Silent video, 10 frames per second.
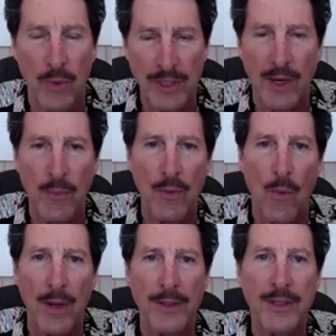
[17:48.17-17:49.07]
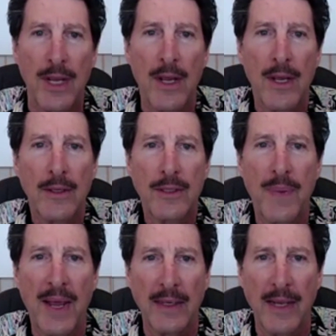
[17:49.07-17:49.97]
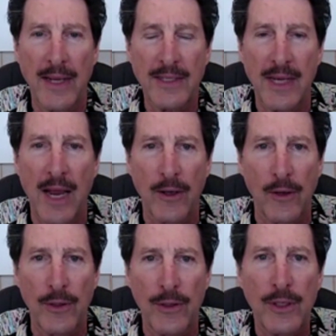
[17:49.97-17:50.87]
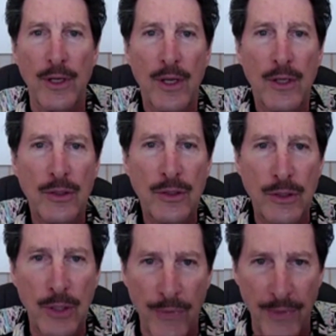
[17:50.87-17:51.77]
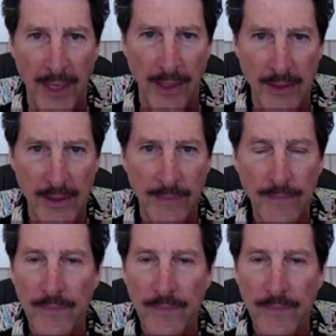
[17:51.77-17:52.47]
where someone wants to pay less, I learned two things.